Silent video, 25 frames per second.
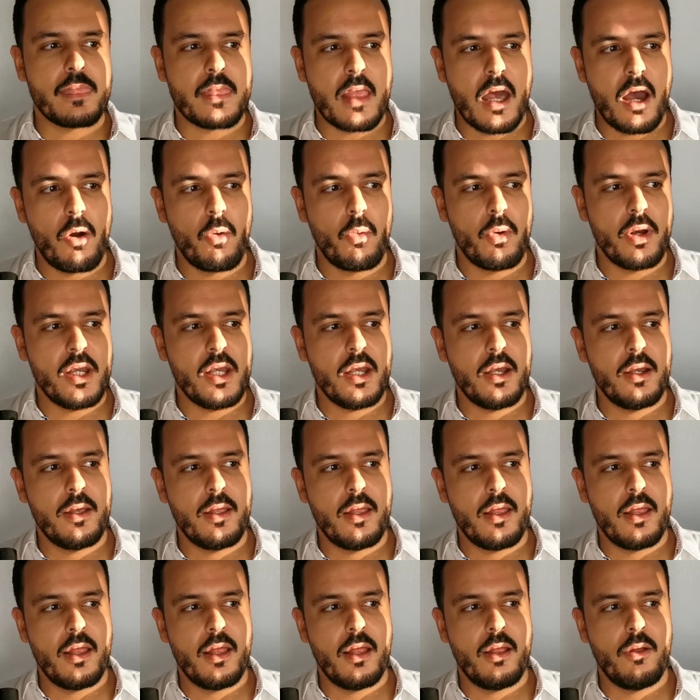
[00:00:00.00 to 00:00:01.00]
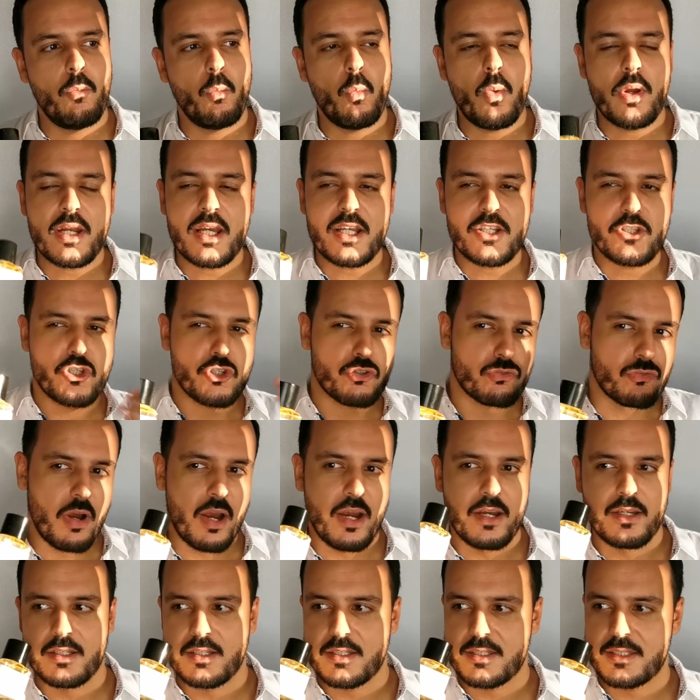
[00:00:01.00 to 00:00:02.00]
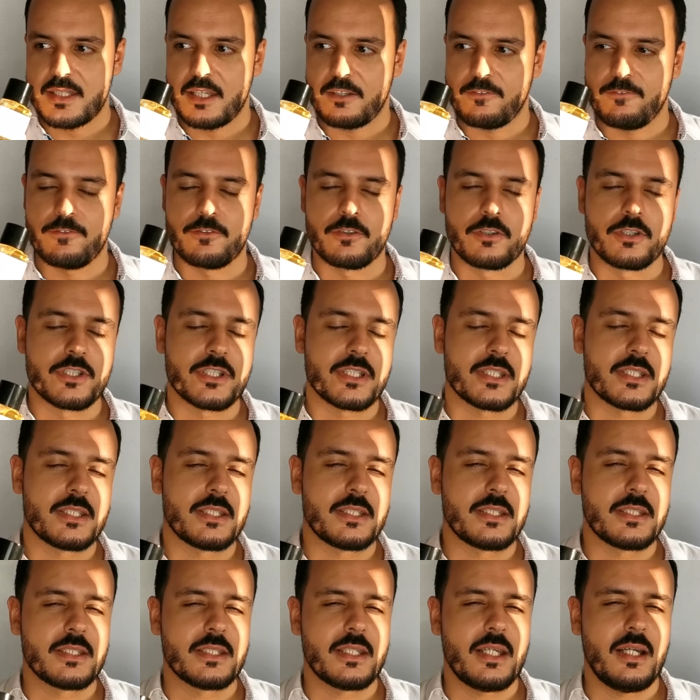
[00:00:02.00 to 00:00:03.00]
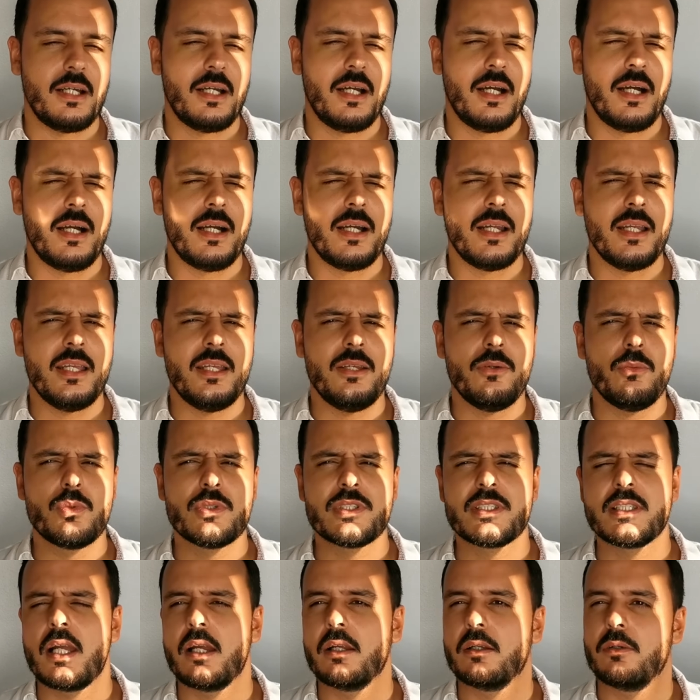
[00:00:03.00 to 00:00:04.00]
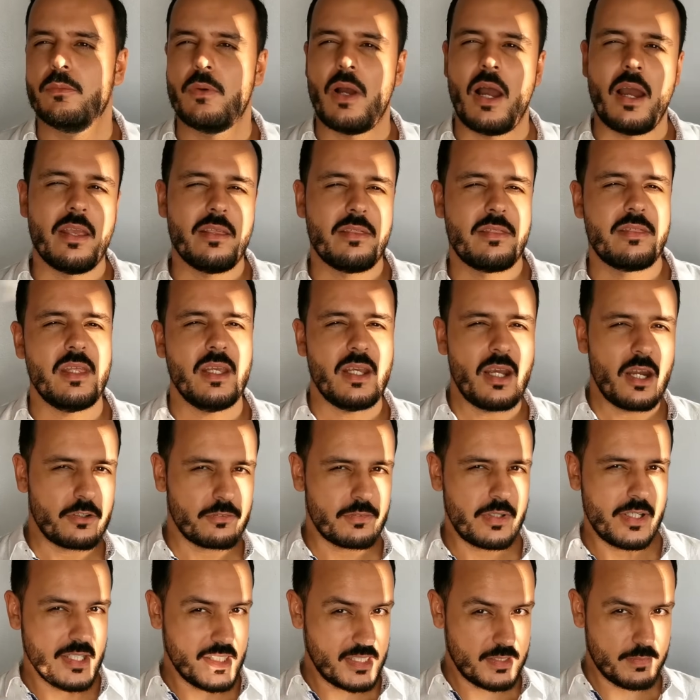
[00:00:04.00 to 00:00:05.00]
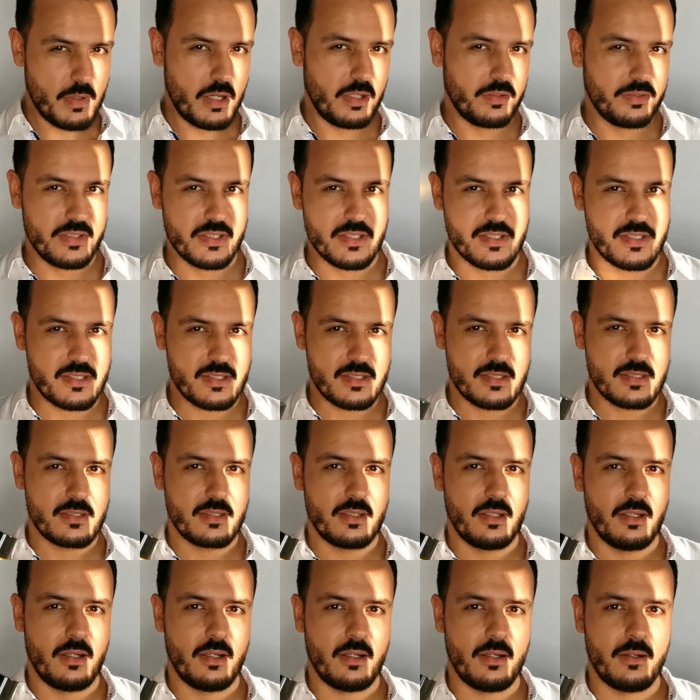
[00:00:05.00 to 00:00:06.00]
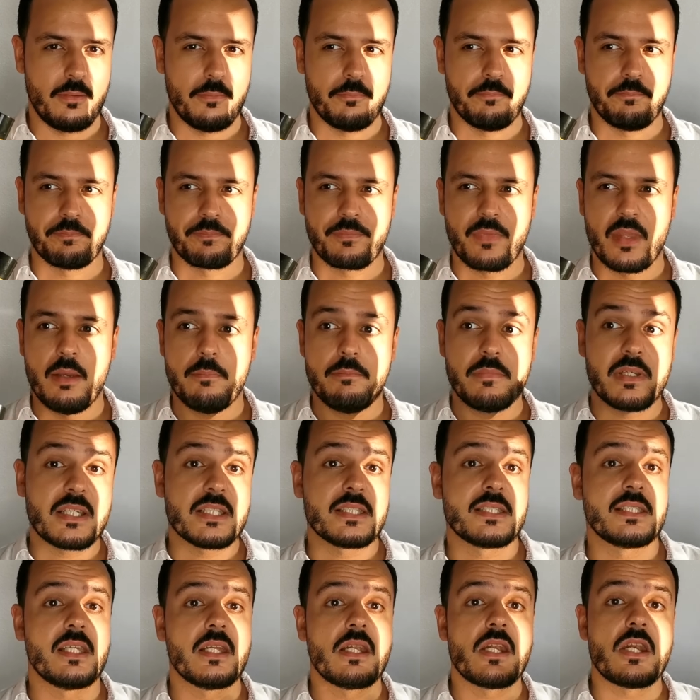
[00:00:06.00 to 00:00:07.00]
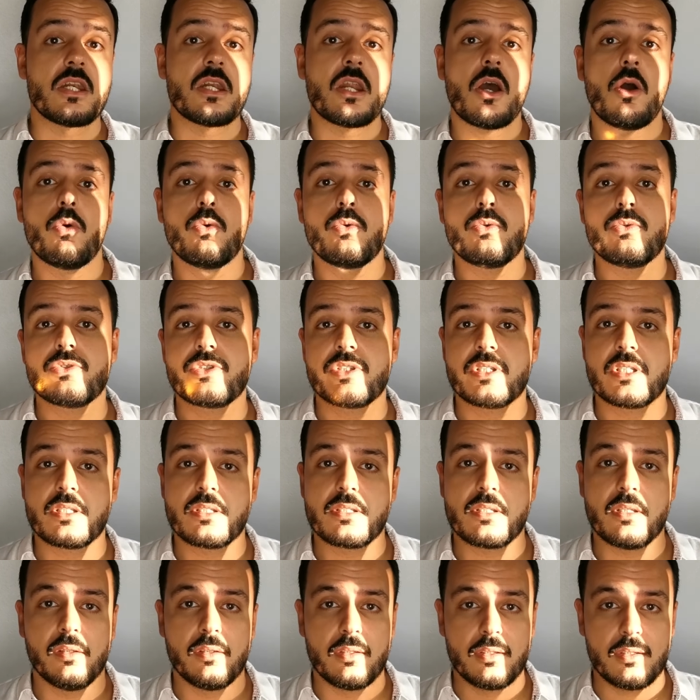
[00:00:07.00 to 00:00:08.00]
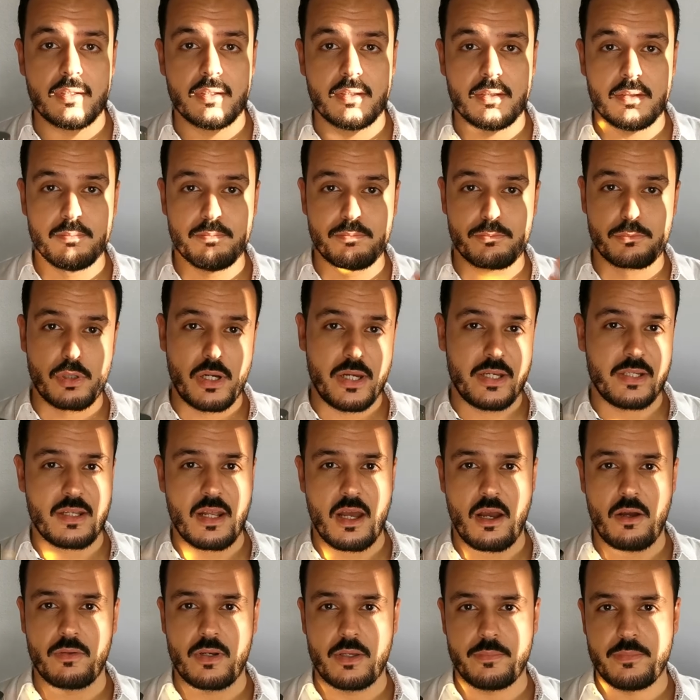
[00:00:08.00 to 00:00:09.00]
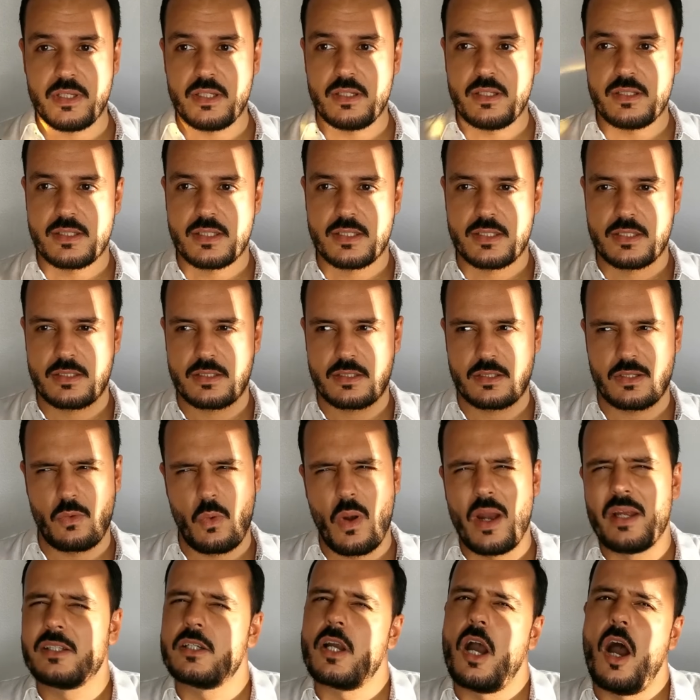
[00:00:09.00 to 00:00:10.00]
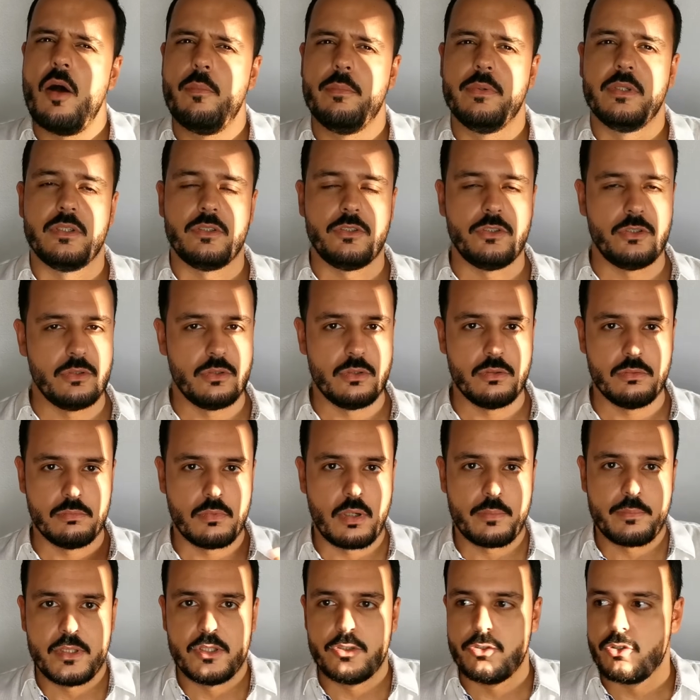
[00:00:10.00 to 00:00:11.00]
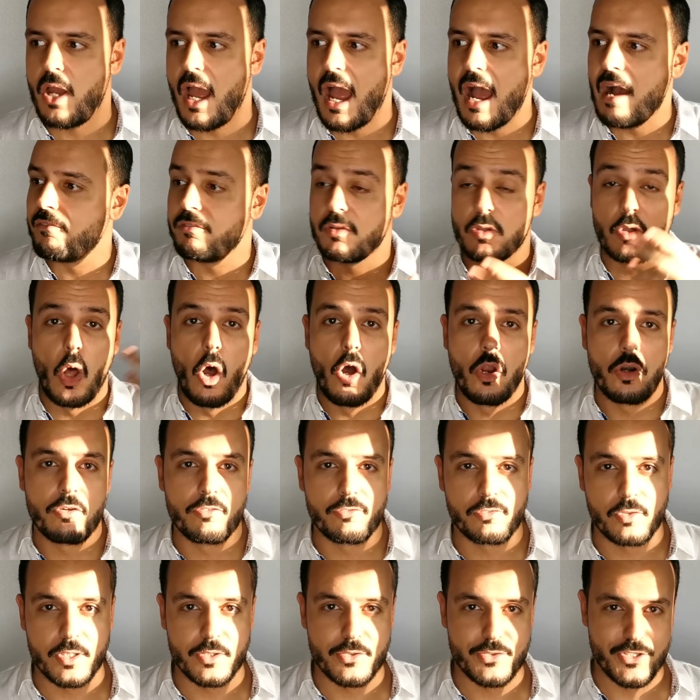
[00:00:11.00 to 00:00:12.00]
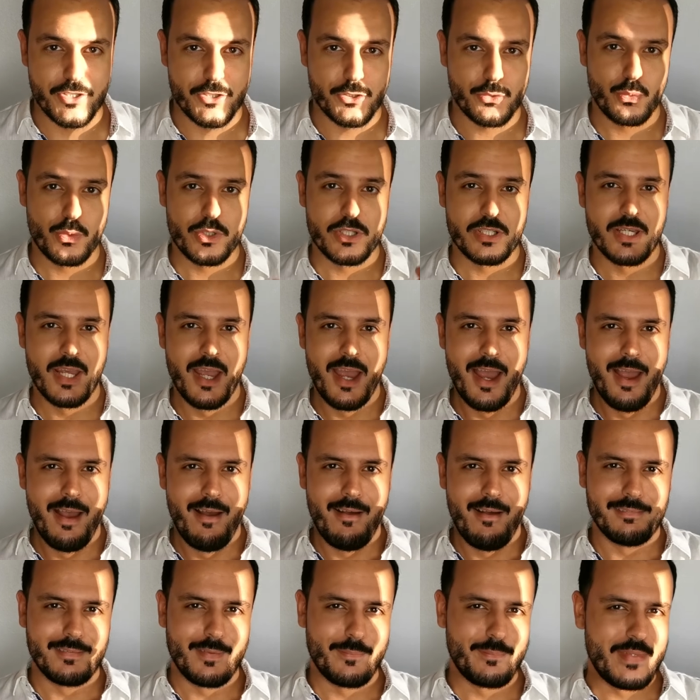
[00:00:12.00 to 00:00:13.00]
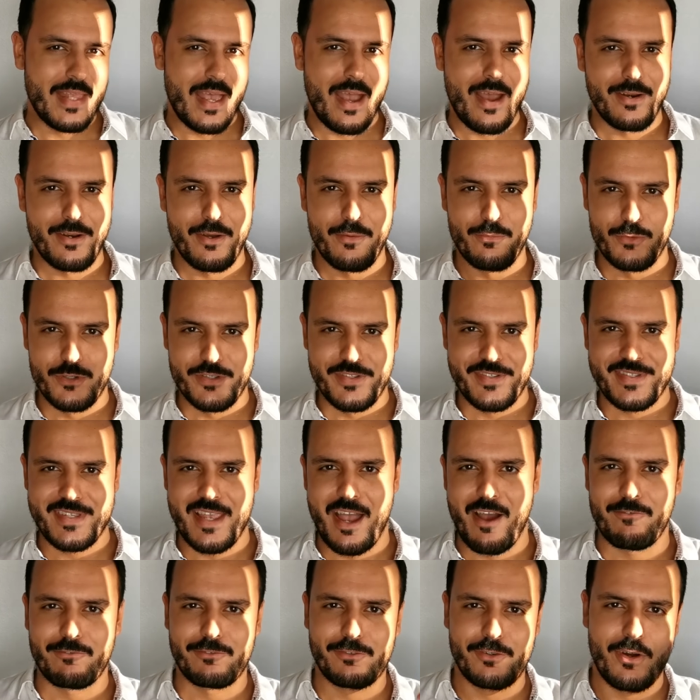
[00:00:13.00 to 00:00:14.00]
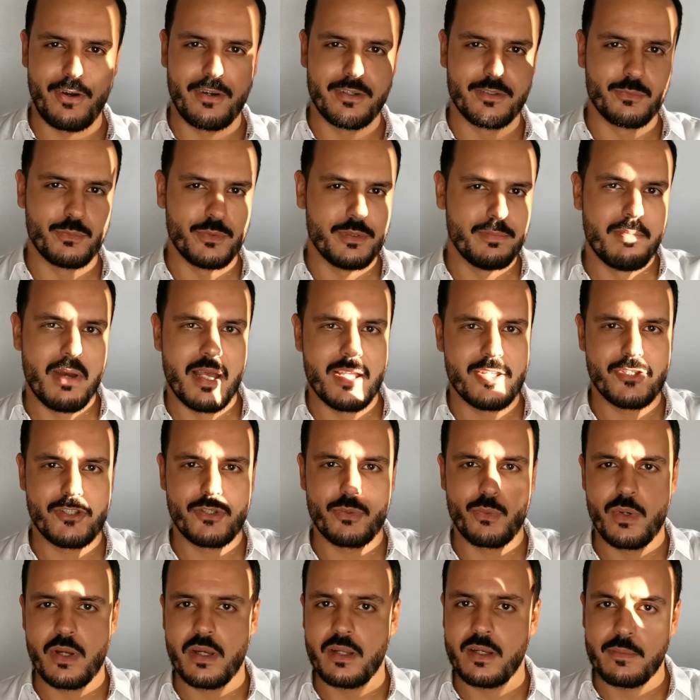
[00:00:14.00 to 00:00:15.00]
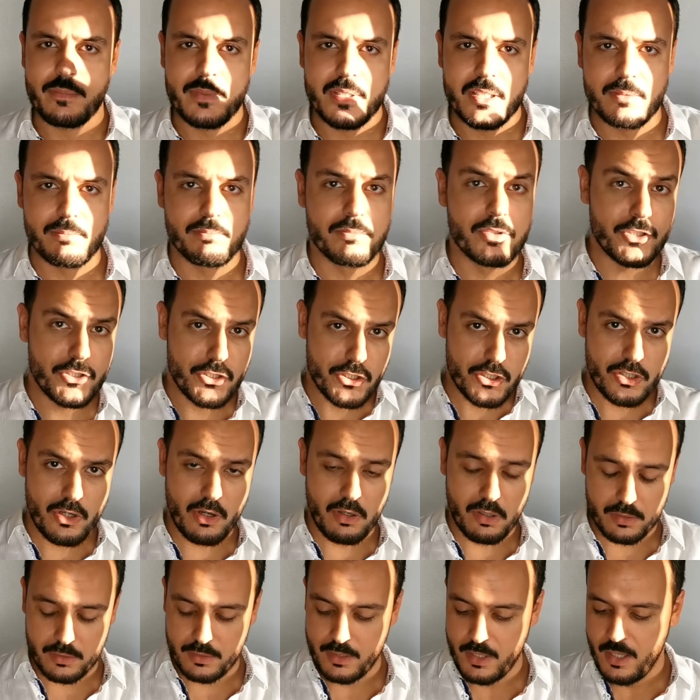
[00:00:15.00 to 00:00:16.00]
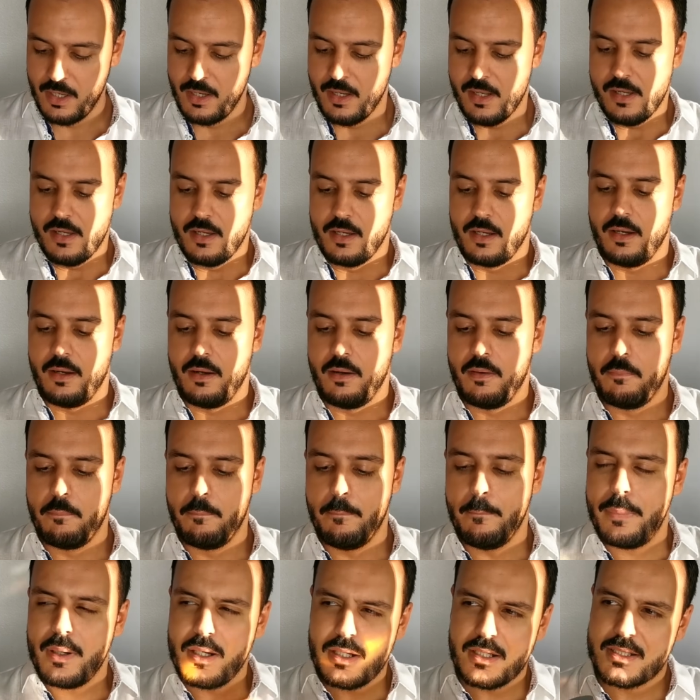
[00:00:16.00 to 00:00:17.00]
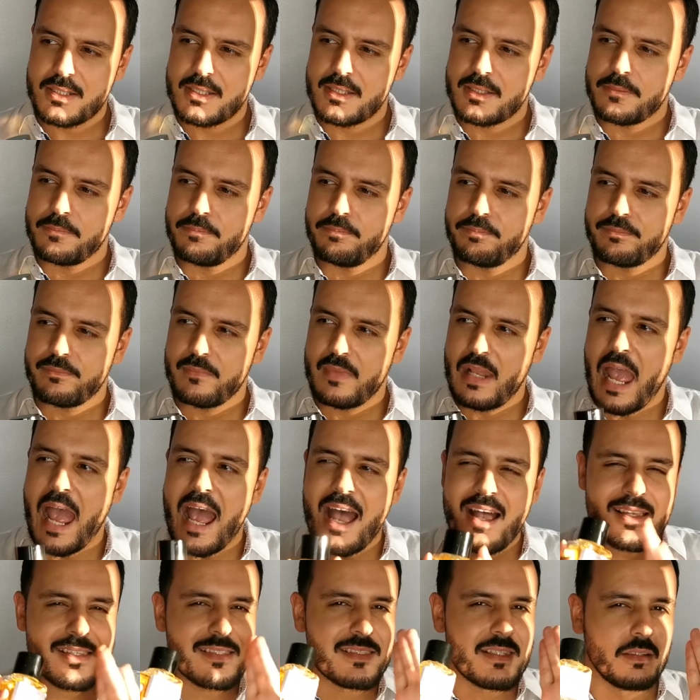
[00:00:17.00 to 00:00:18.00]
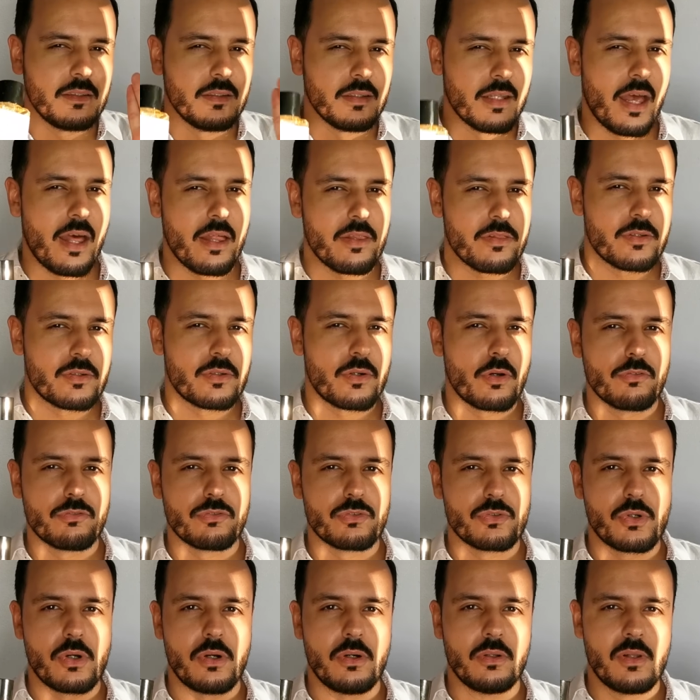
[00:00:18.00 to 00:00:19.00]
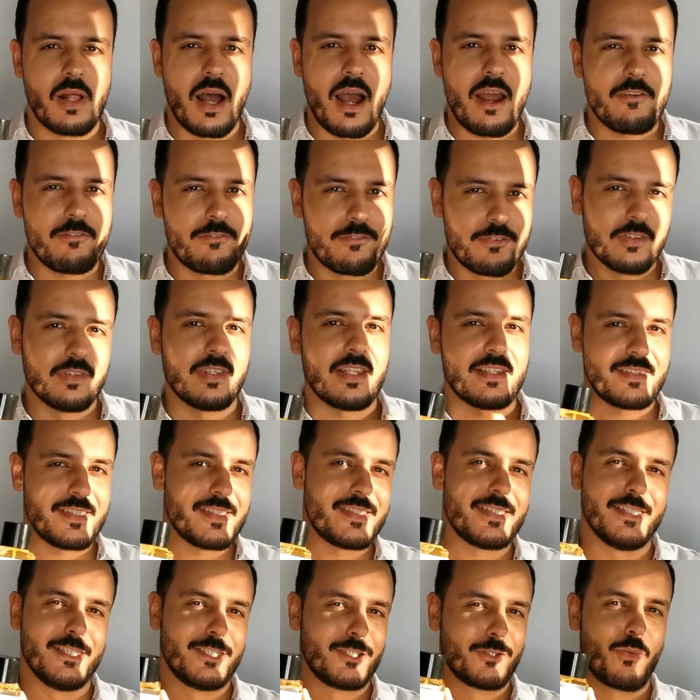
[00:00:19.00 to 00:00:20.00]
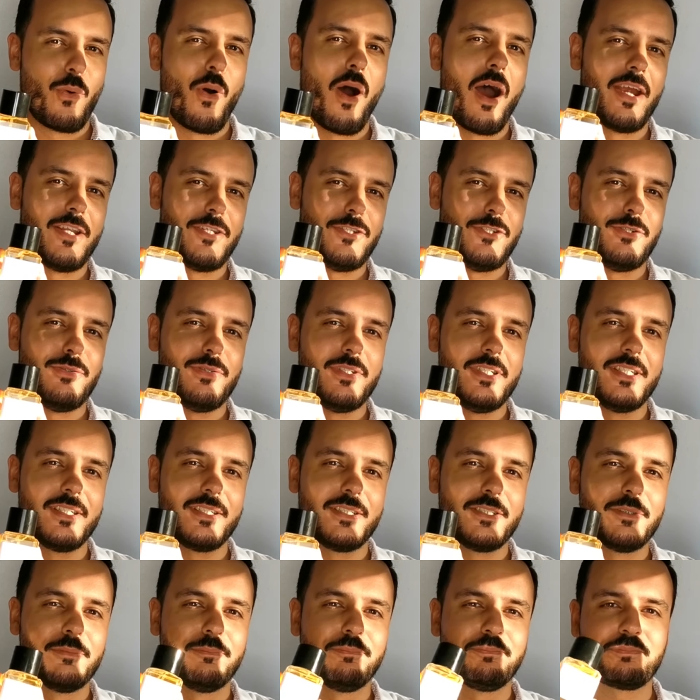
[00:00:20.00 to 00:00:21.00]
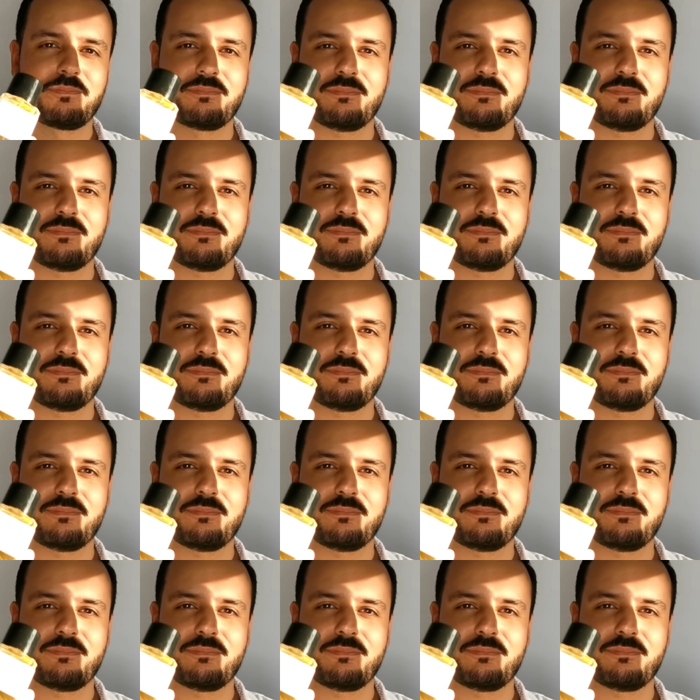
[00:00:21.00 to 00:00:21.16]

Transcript: Now, when I tried this at first, I was like, I think I already smell this um, because the notes break down. I mean, it's quite common. You, I mean, you have a lot of fragrances with labdanum, with saffron, with benzoin. I mean, birch tar. But as a leather overall, I feel that this is quite unique.